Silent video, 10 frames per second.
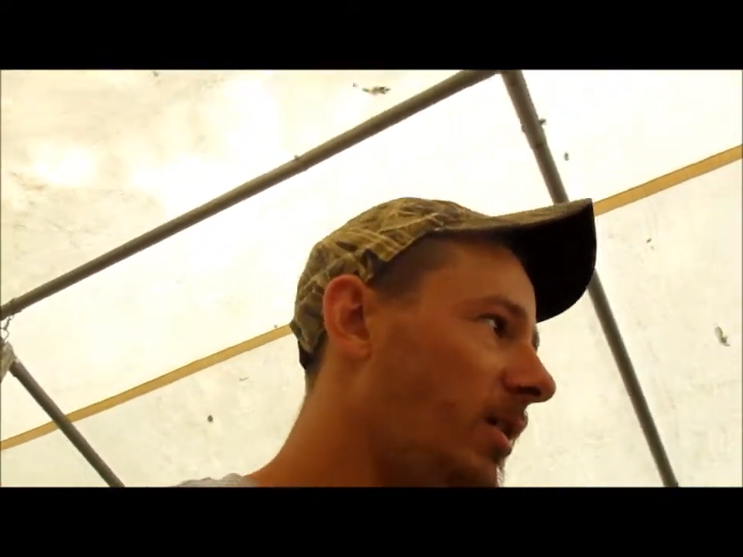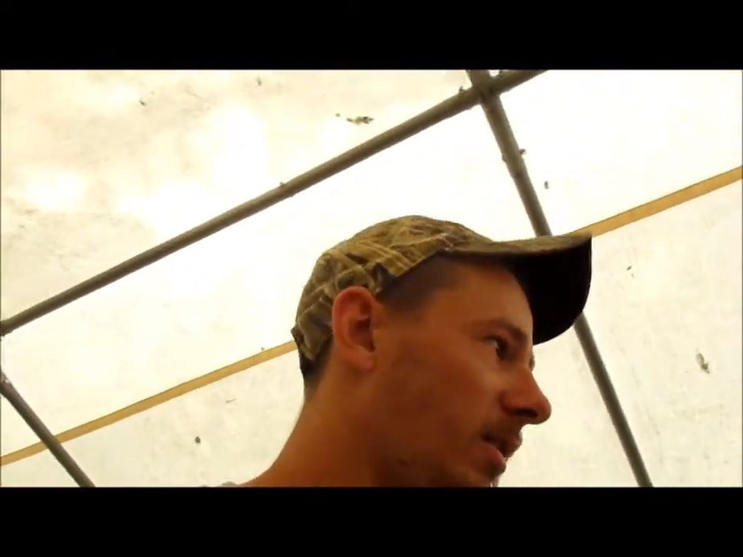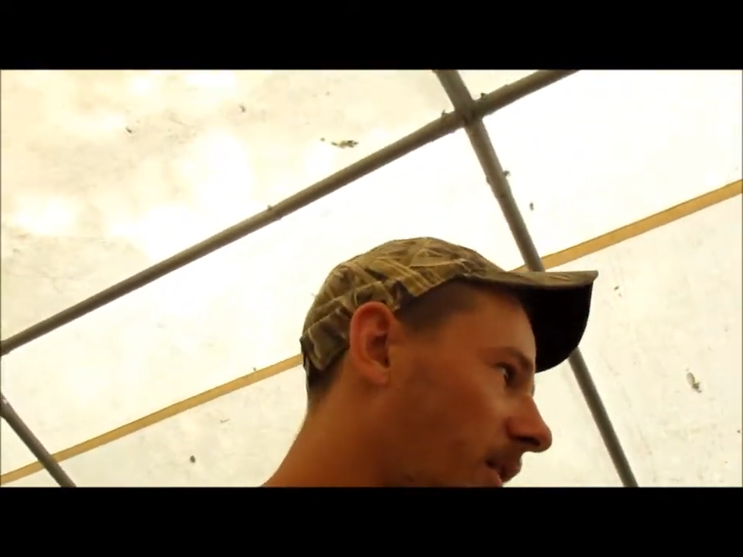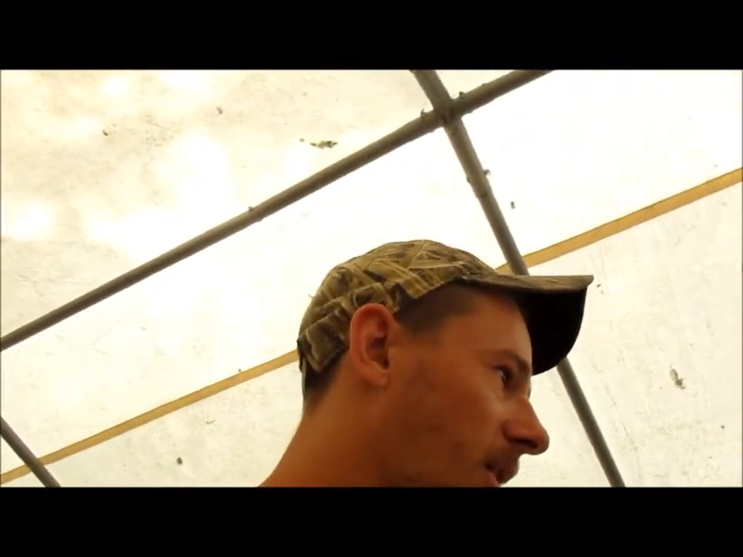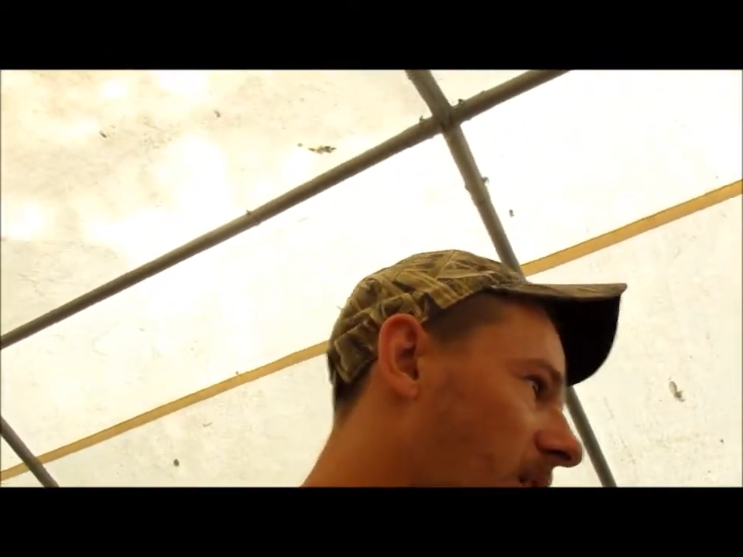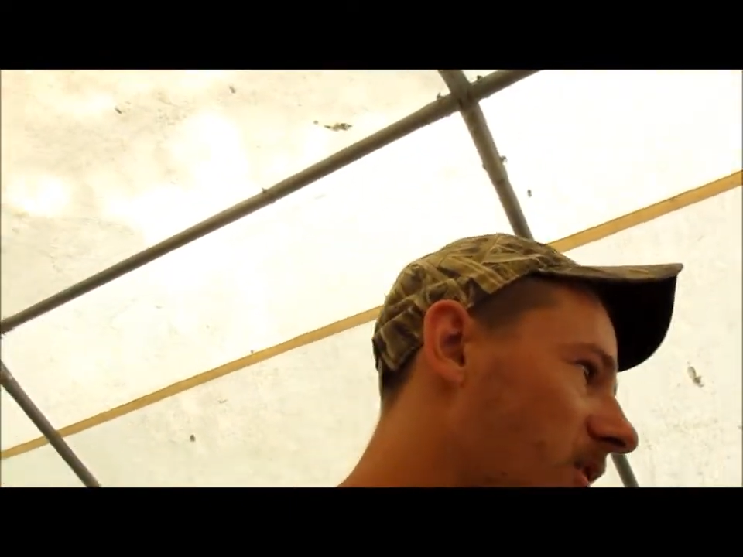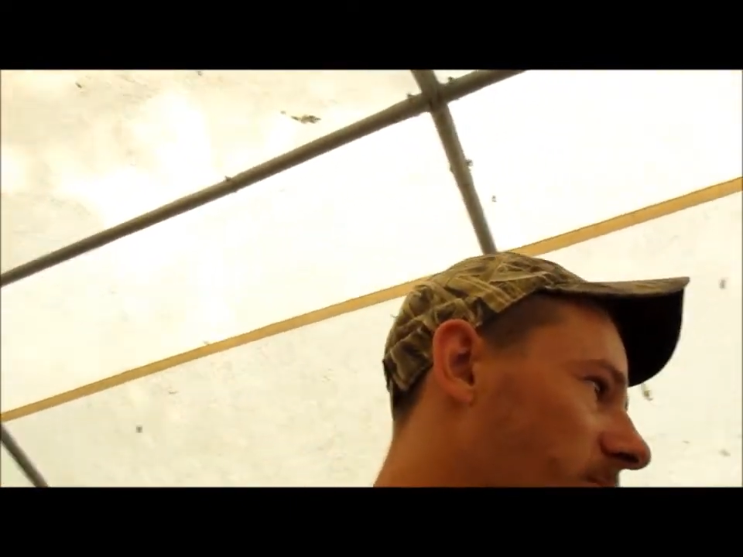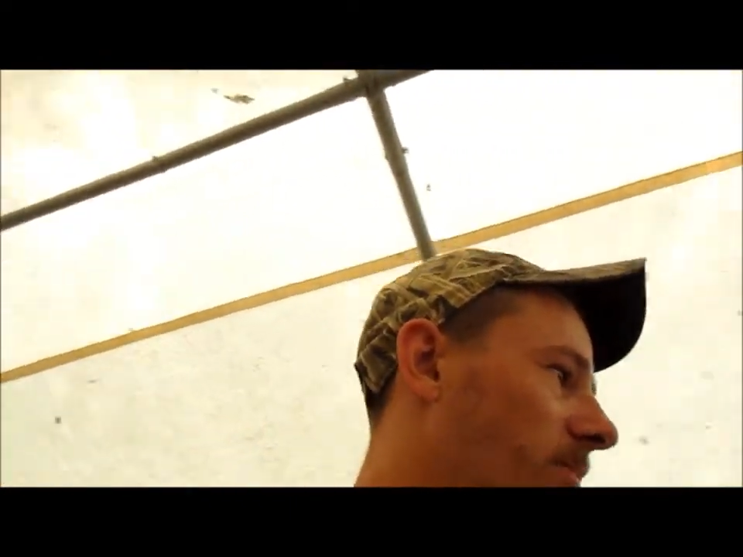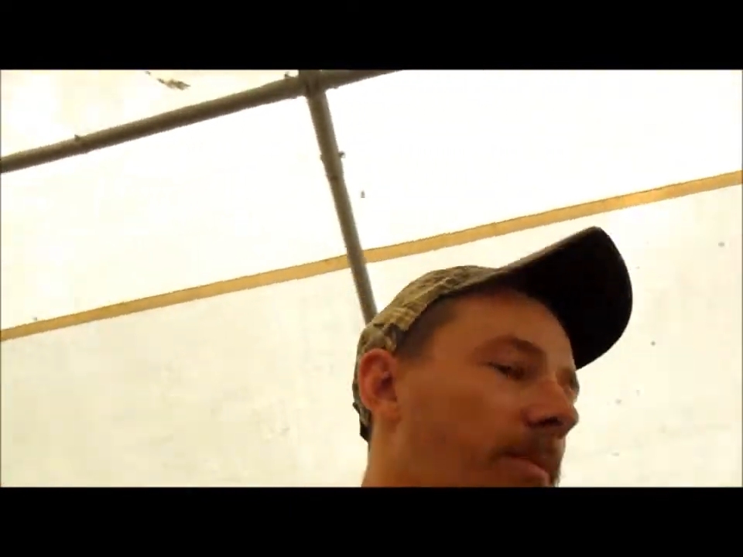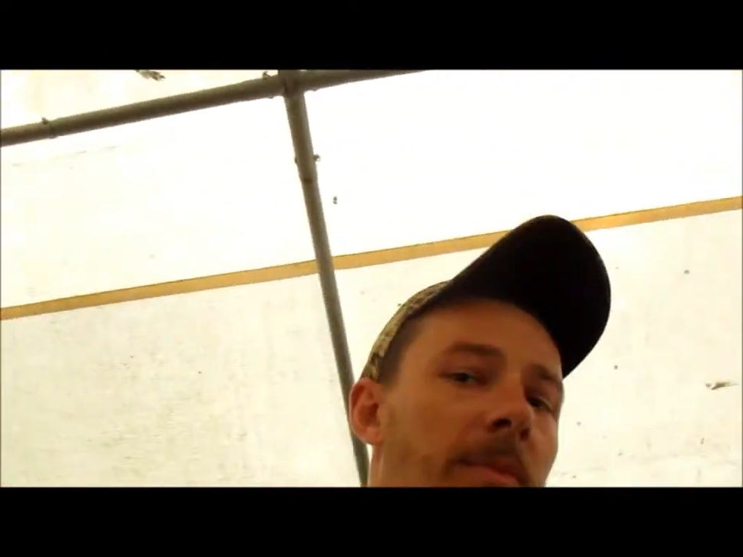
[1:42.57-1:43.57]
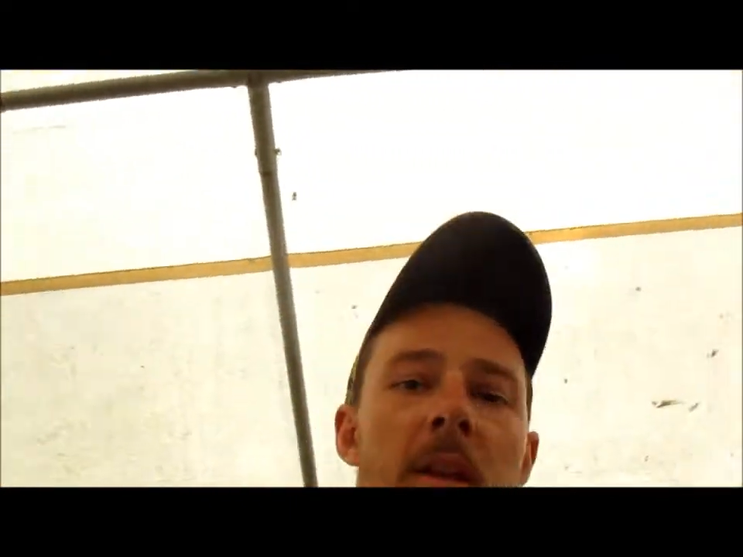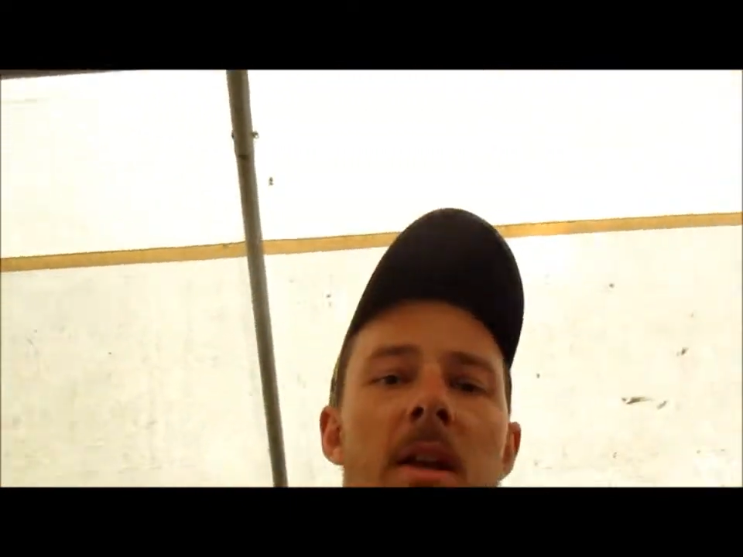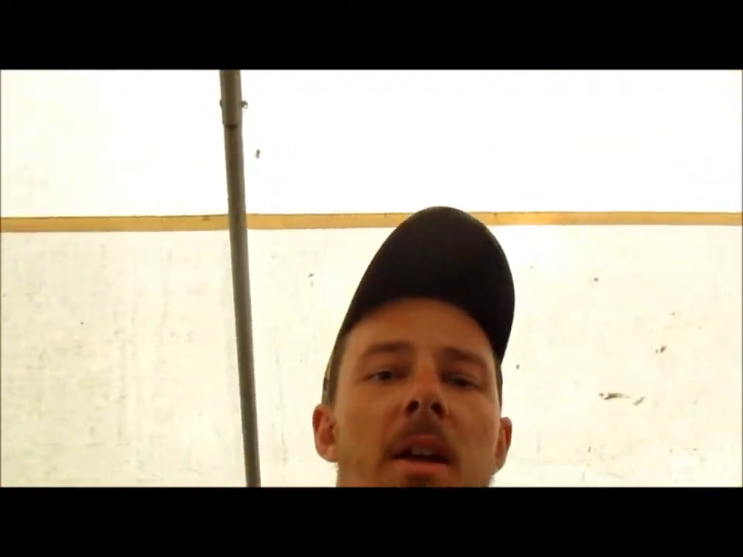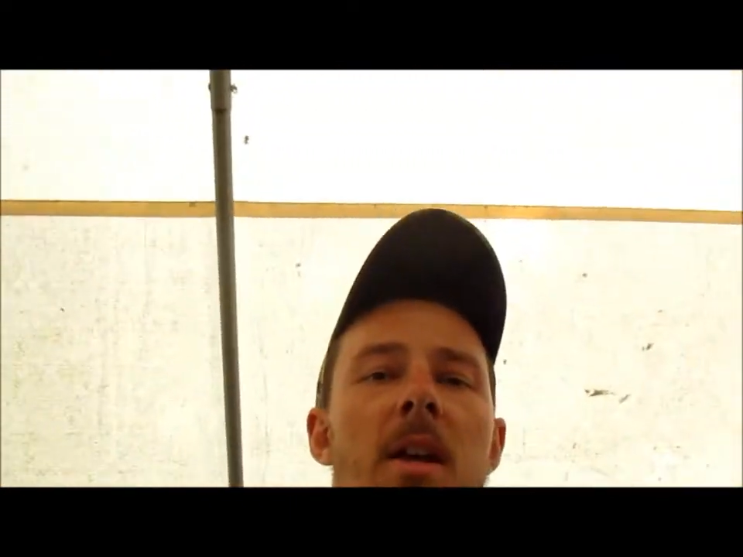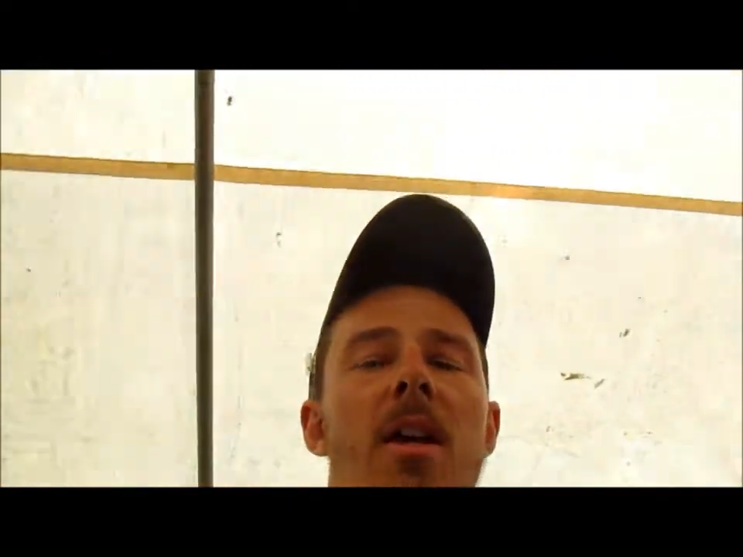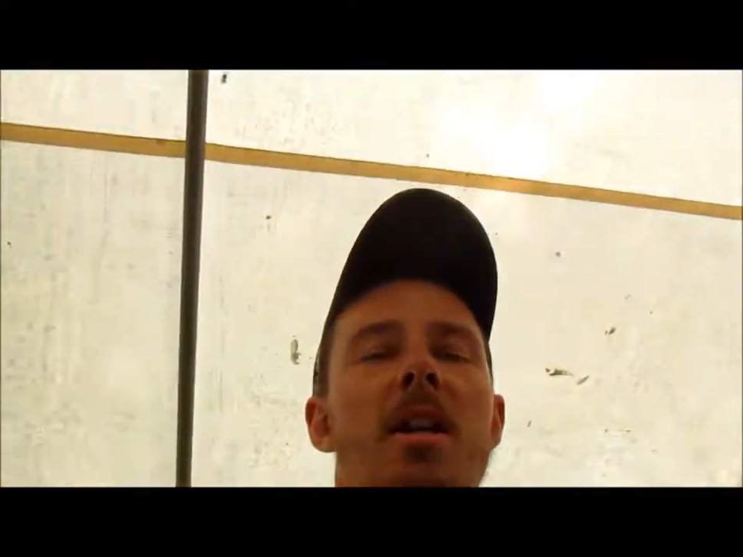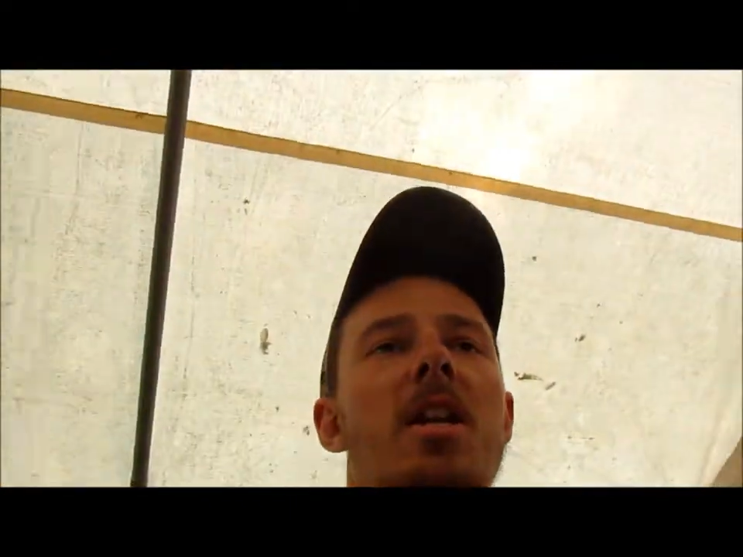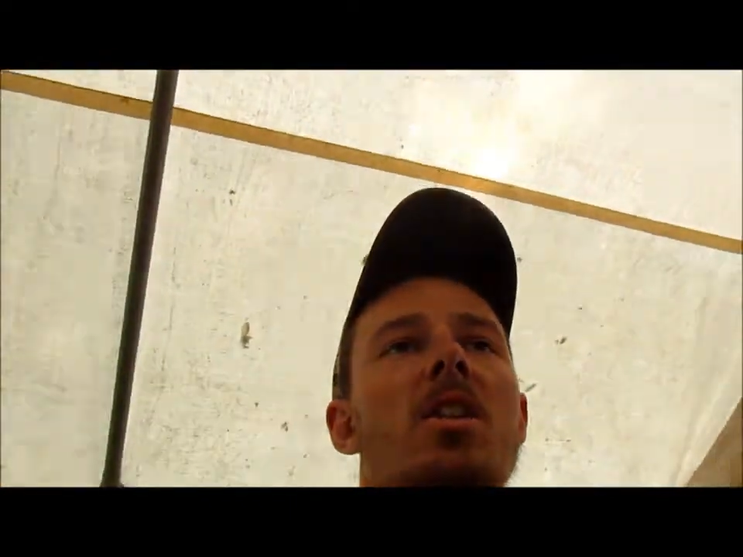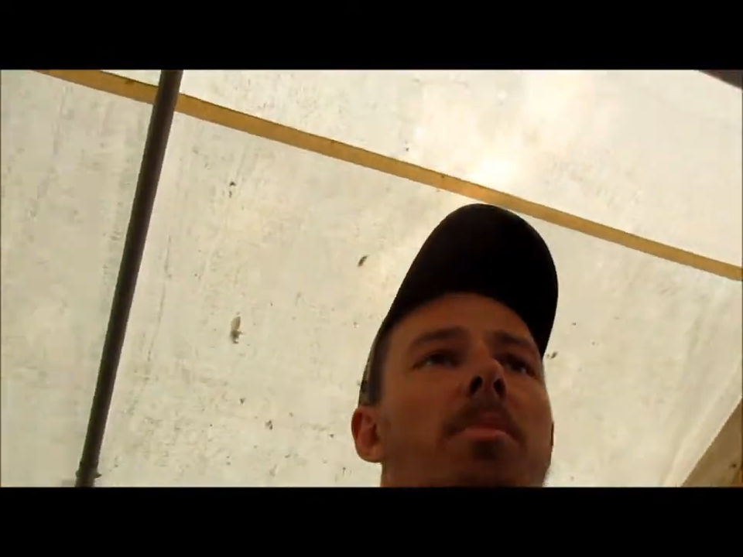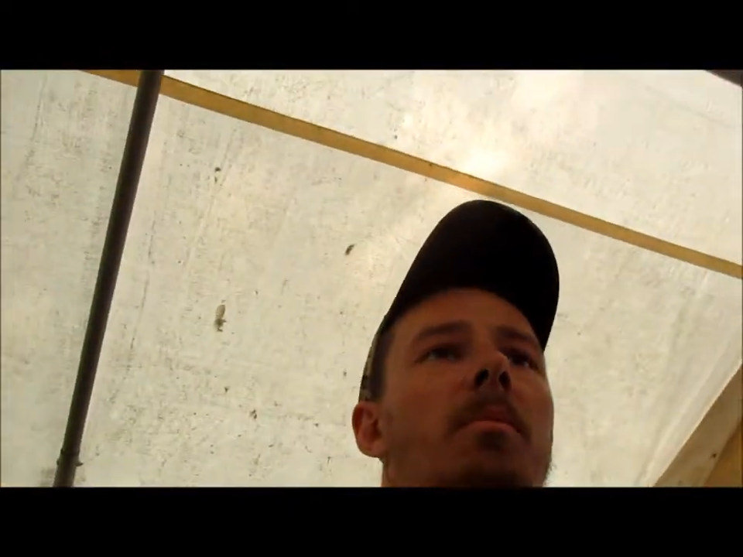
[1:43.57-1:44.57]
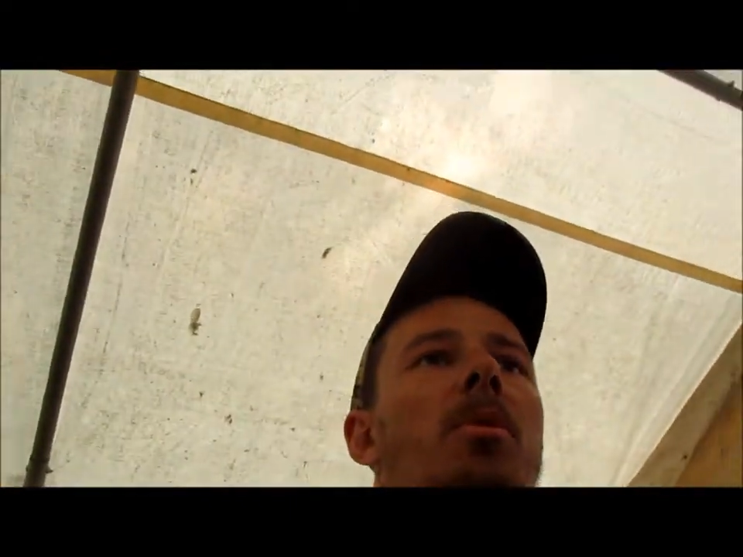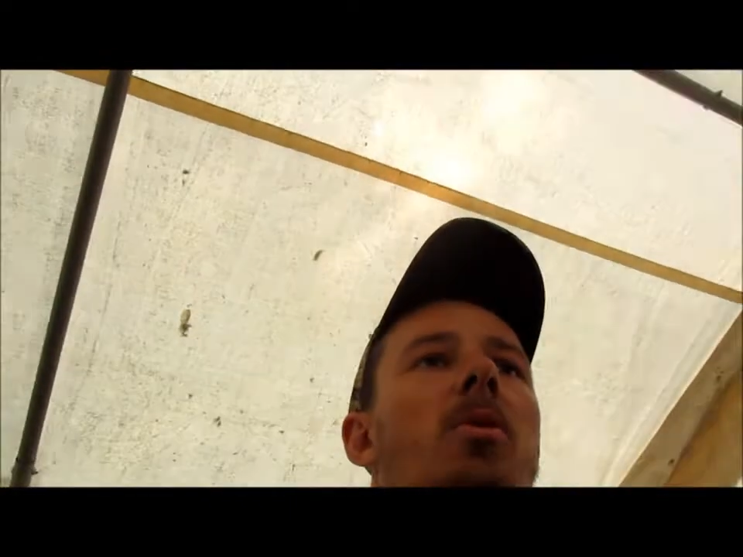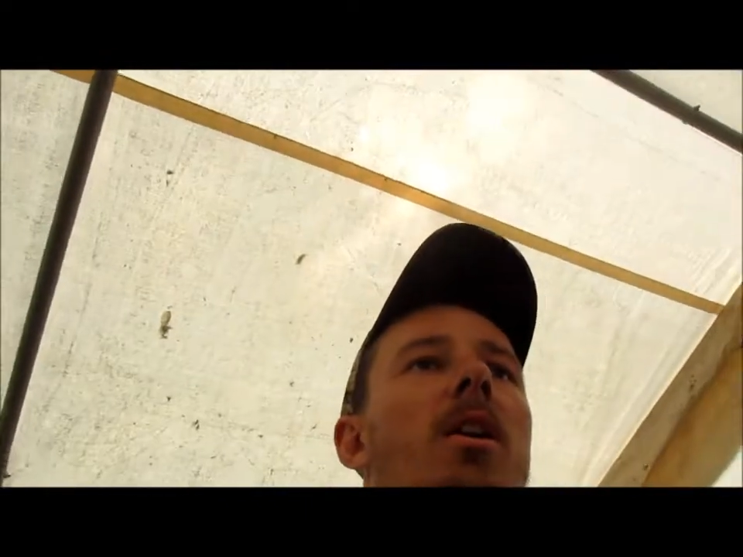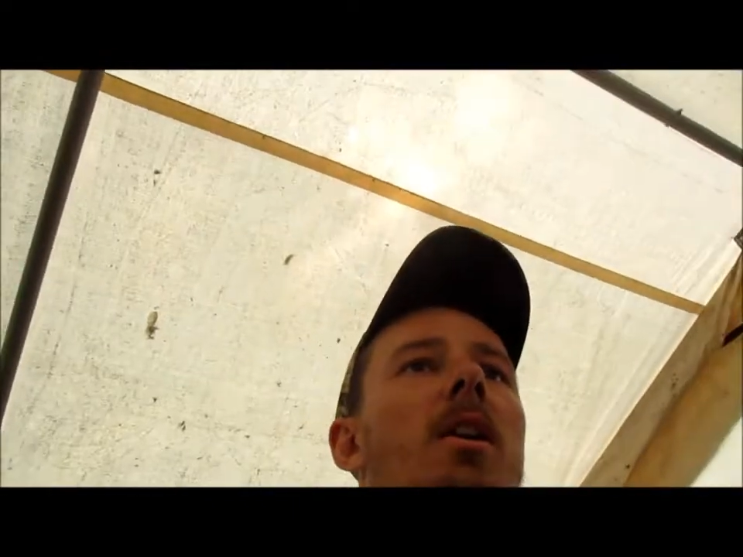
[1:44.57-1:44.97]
and I got some adhesion promoter.